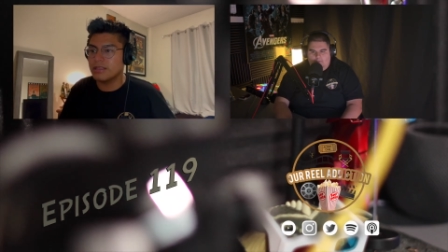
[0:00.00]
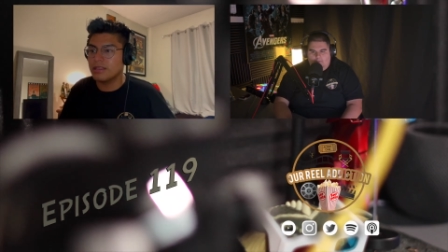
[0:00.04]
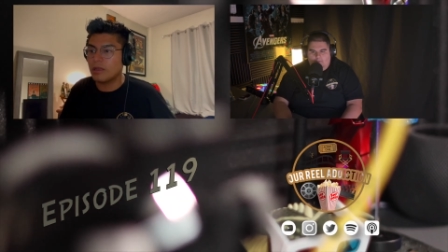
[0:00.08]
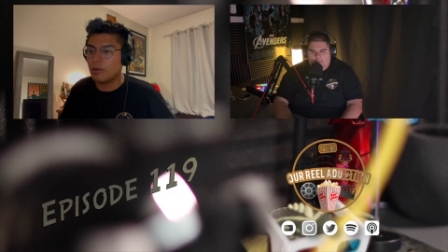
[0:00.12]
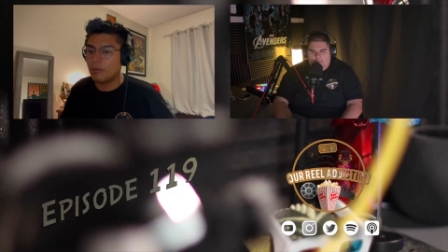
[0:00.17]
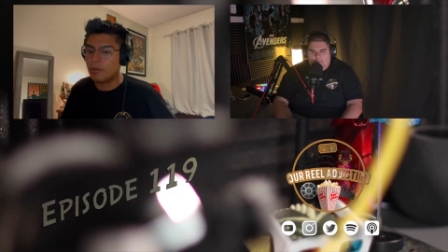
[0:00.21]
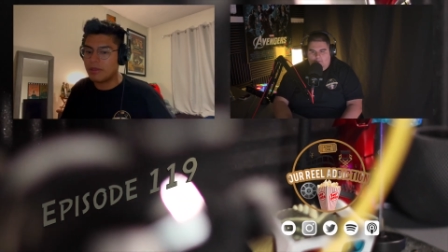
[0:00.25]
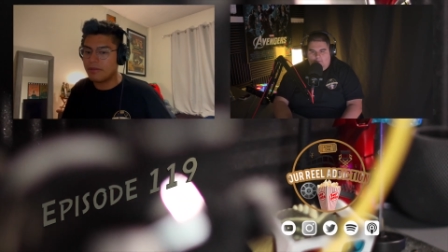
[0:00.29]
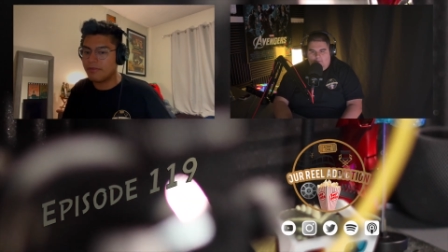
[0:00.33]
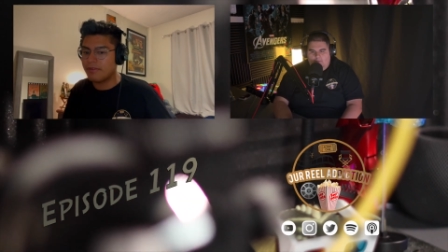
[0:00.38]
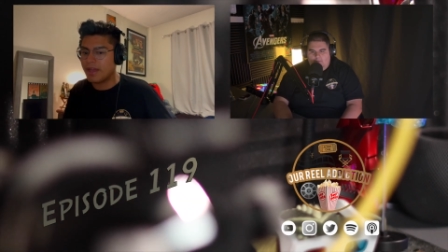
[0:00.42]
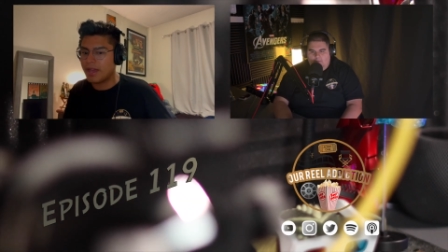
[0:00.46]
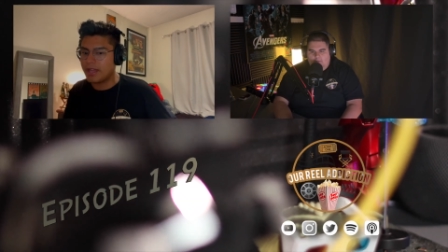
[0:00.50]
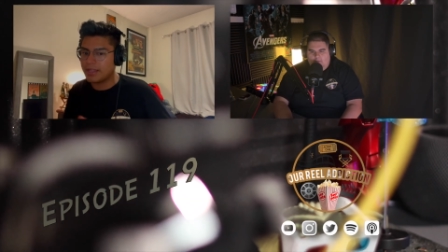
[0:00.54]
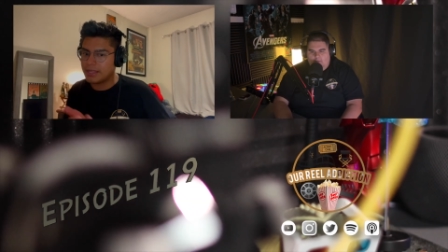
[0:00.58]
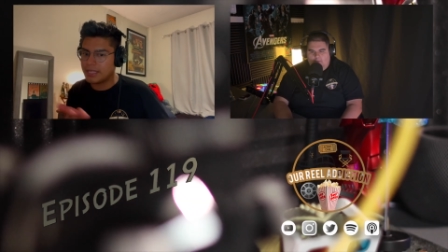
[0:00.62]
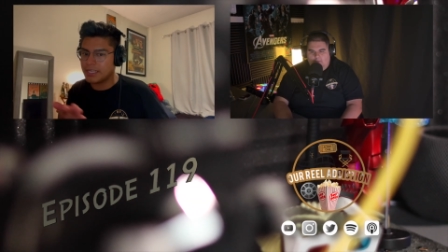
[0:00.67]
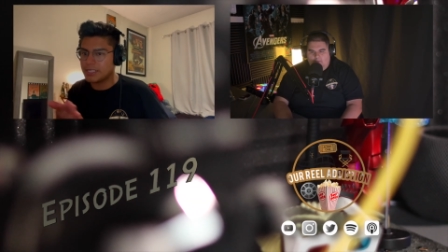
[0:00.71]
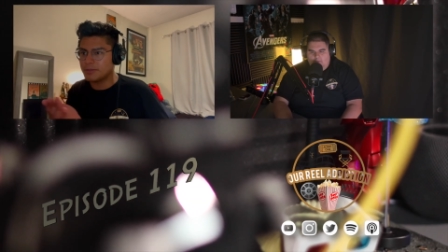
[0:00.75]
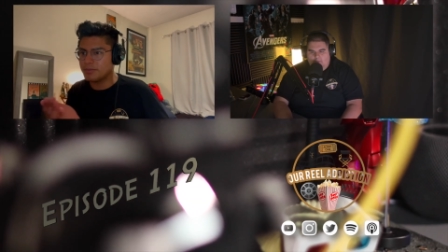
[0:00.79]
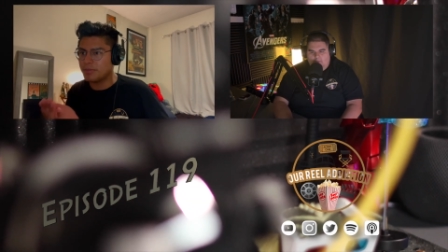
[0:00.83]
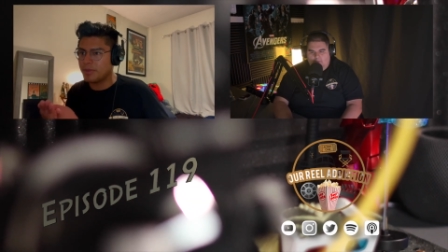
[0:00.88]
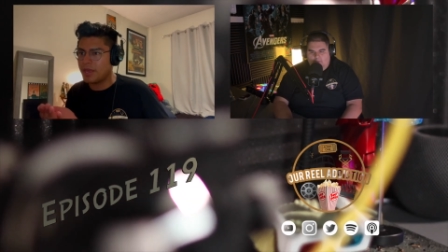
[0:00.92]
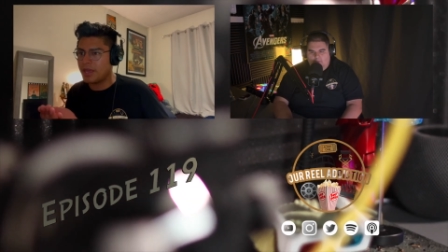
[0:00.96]
Like we've had
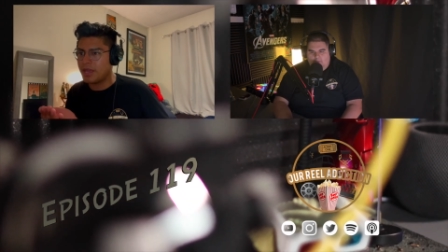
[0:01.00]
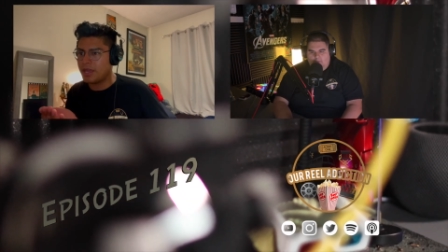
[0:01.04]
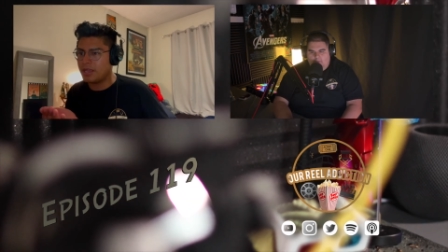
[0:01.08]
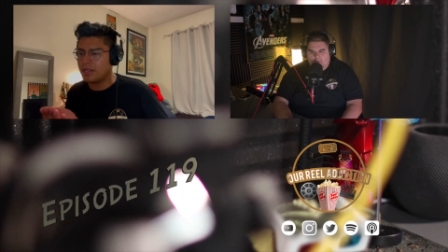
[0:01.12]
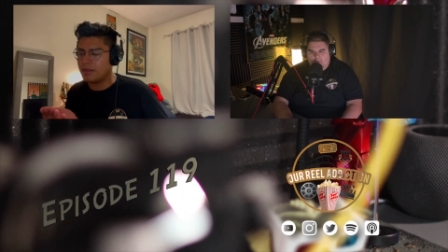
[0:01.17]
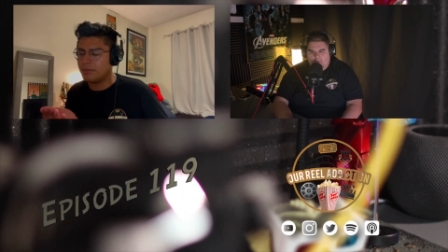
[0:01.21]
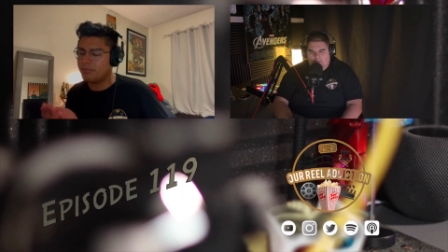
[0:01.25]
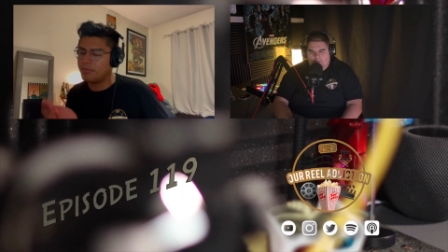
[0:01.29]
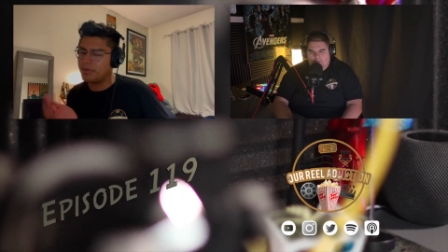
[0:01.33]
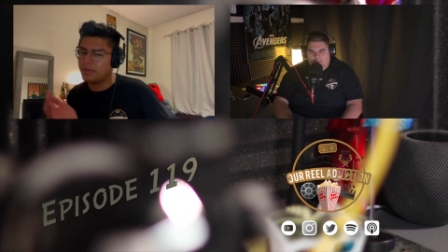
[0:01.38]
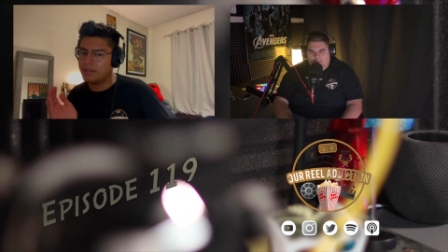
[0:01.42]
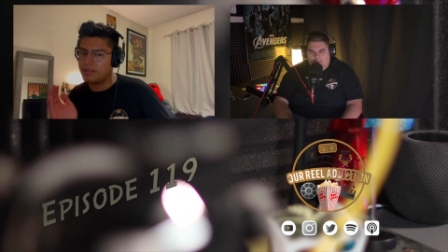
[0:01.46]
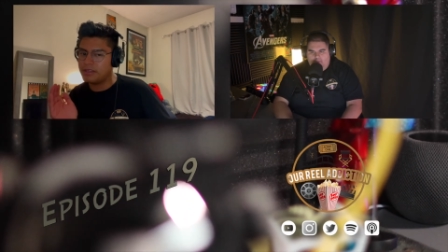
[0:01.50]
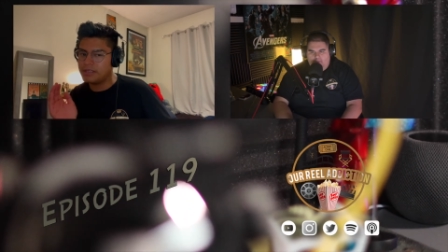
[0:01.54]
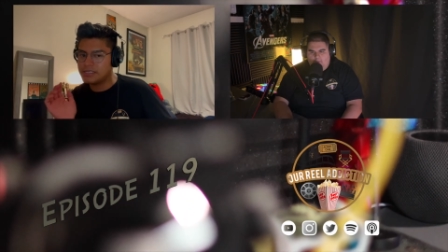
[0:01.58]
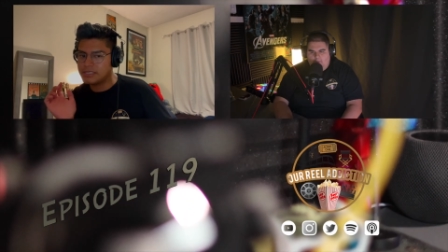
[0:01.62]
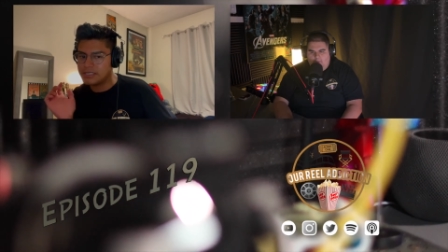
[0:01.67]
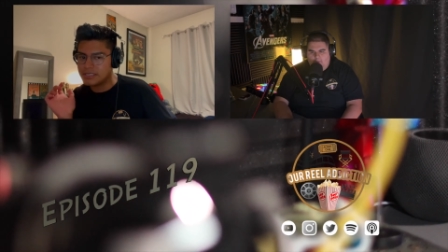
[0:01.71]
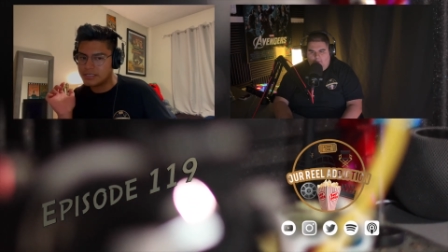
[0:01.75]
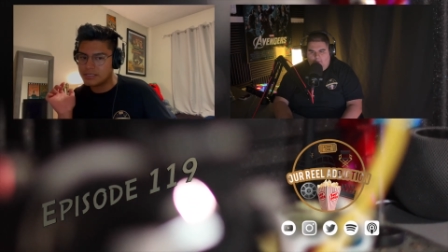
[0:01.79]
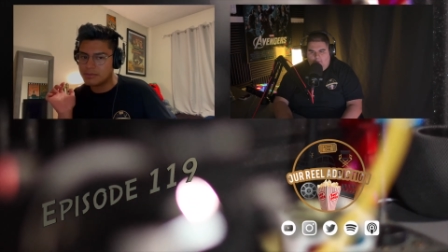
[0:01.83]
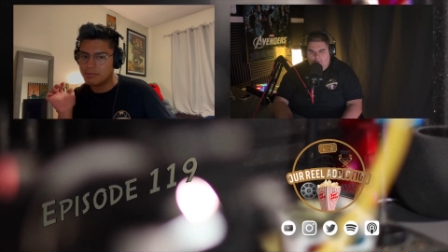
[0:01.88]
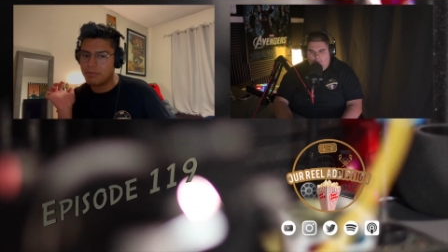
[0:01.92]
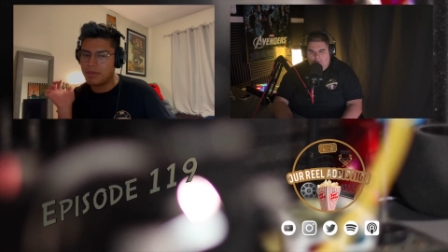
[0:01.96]
this plan, but then let's
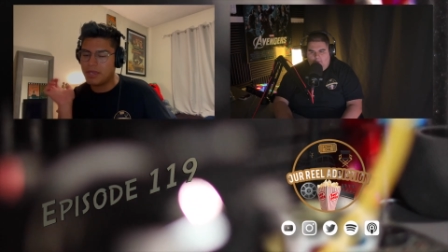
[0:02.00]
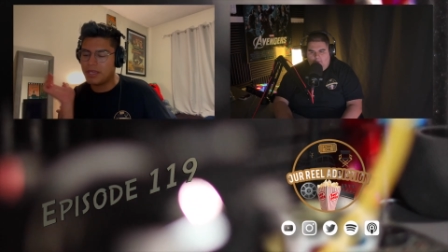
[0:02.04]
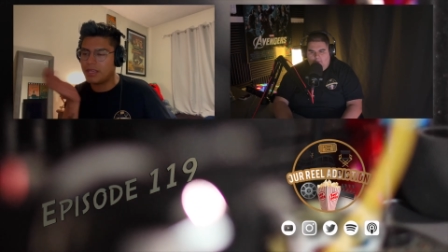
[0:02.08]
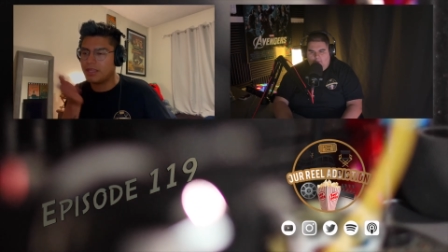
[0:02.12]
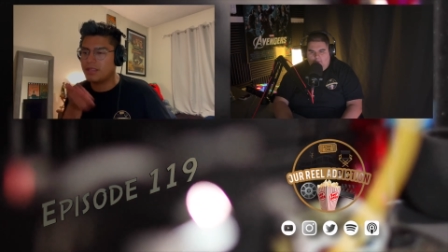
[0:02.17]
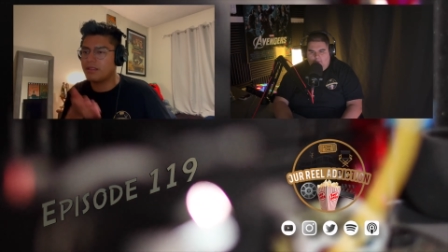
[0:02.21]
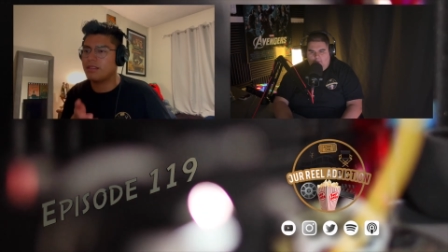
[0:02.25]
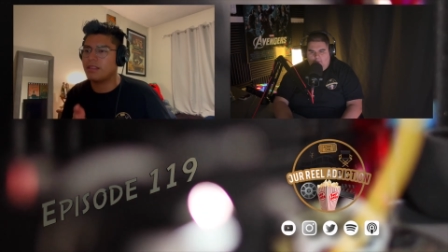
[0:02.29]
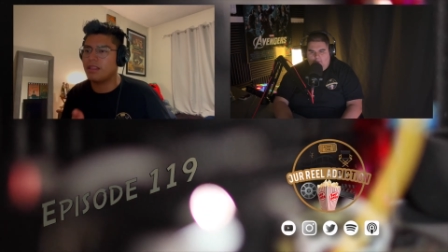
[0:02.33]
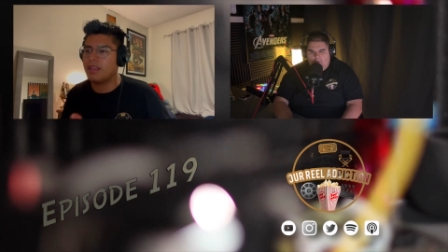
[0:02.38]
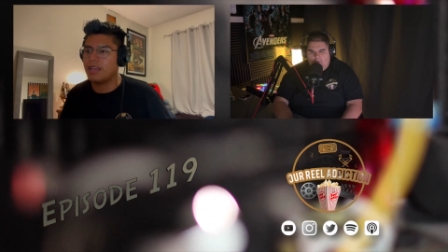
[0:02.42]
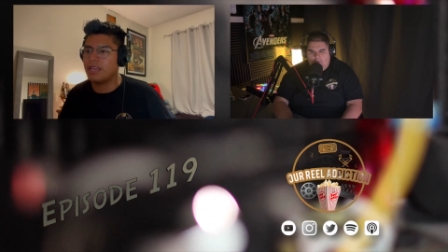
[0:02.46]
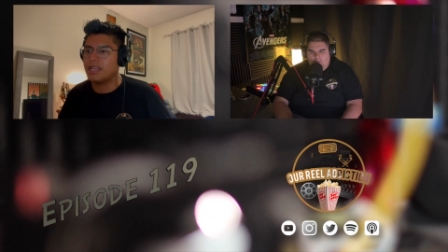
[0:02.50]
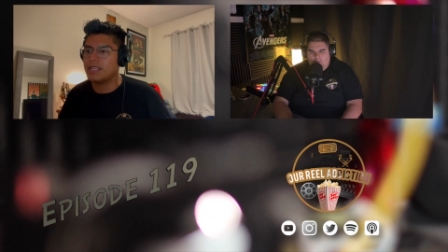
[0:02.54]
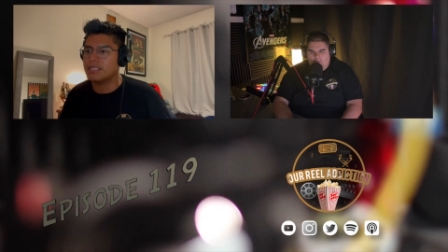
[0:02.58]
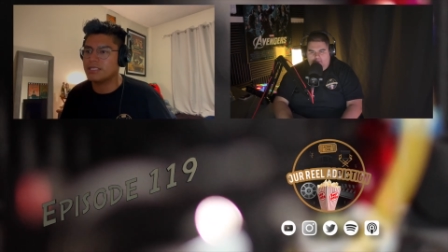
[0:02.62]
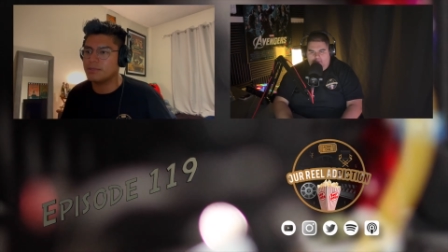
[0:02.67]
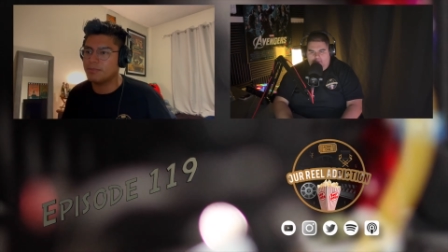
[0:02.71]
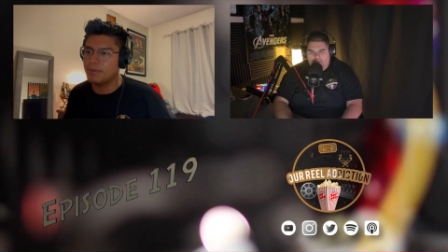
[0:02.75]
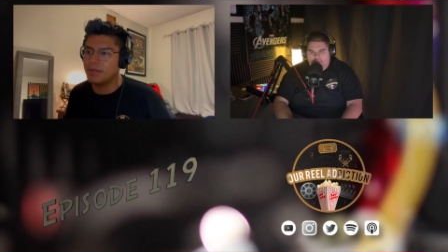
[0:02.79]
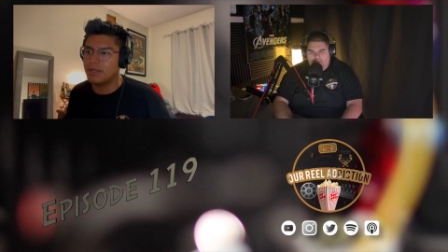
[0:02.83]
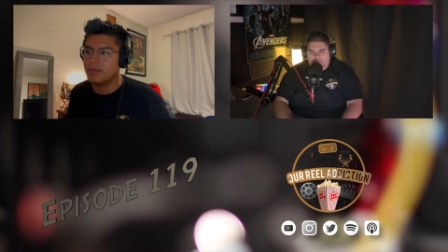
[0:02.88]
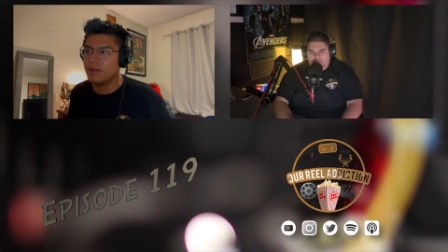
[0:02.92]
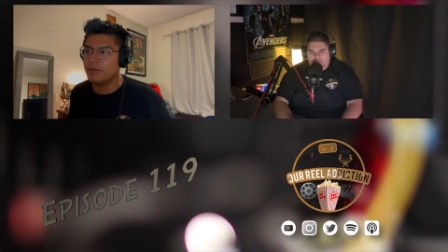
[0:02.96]
just make it like it's
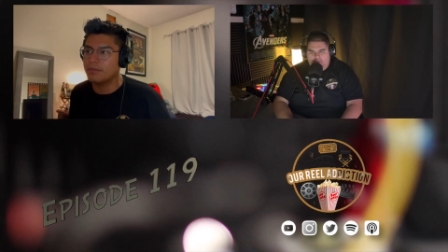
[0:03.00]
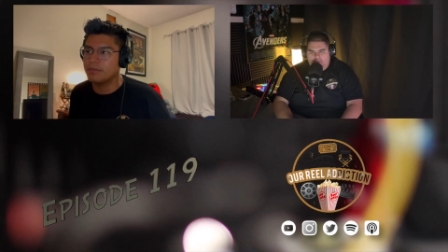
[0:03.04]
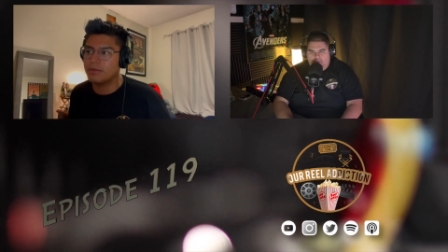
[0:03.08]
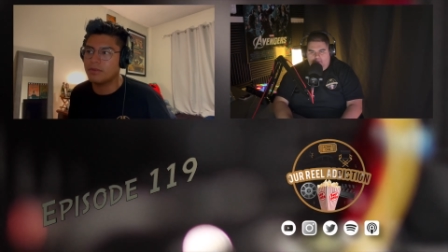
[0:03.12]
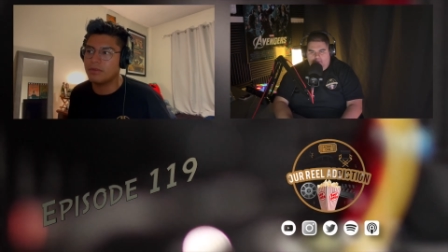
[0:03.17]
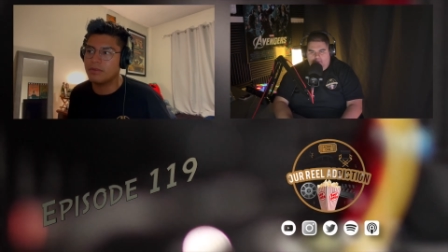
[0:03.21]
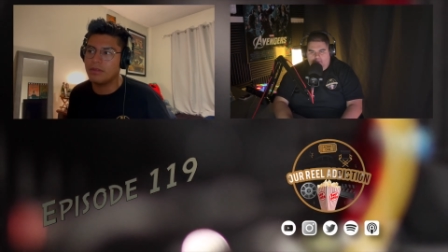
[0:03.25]
been up